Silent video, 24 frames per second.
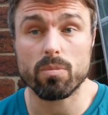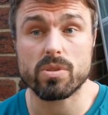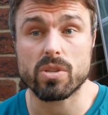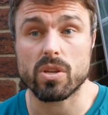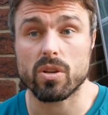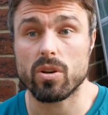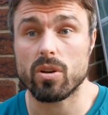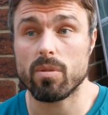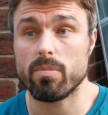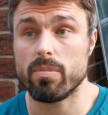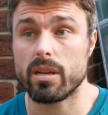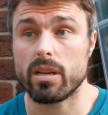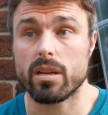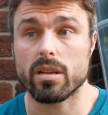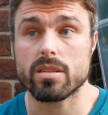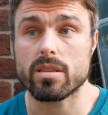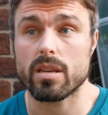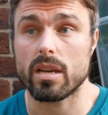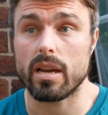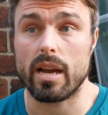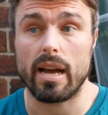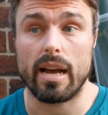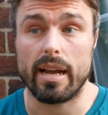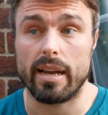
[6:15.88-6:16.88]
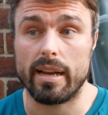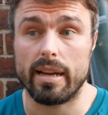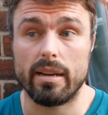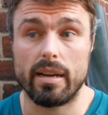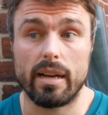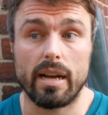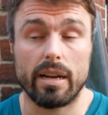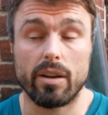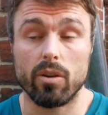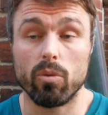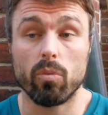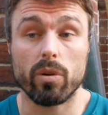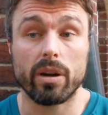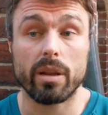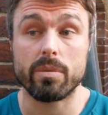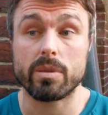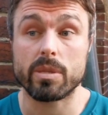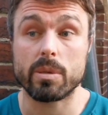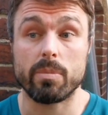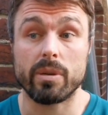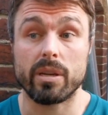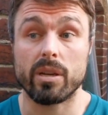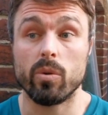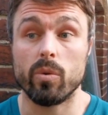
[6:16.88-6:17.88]
Hope so, because I don't want him
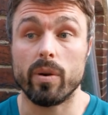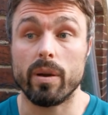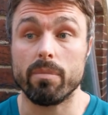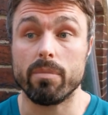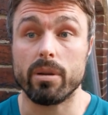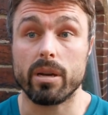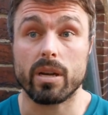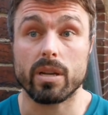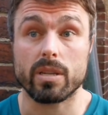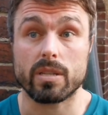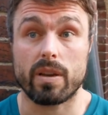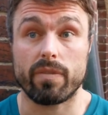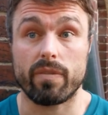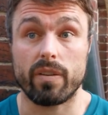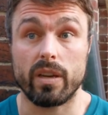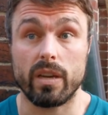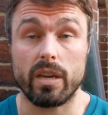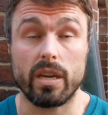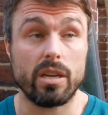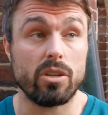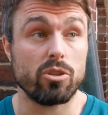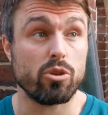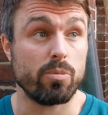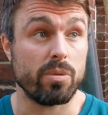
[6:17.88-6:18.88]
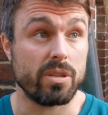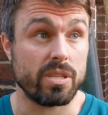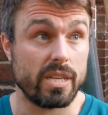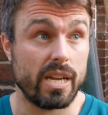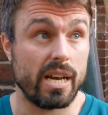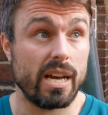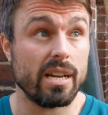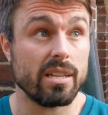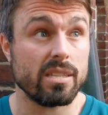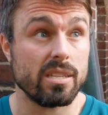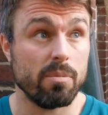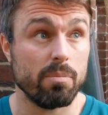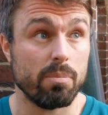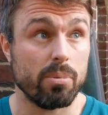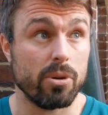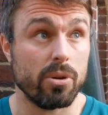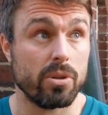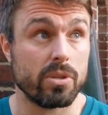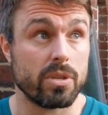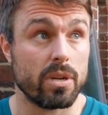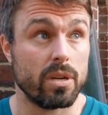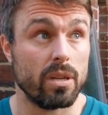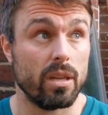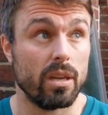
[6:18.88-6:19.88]
to be going, because I think he should be starting
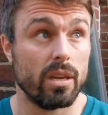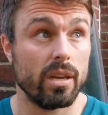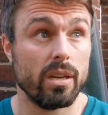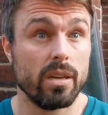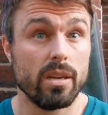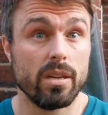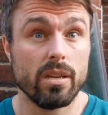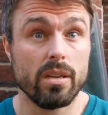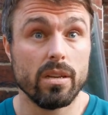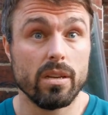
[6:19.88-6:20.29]
personally.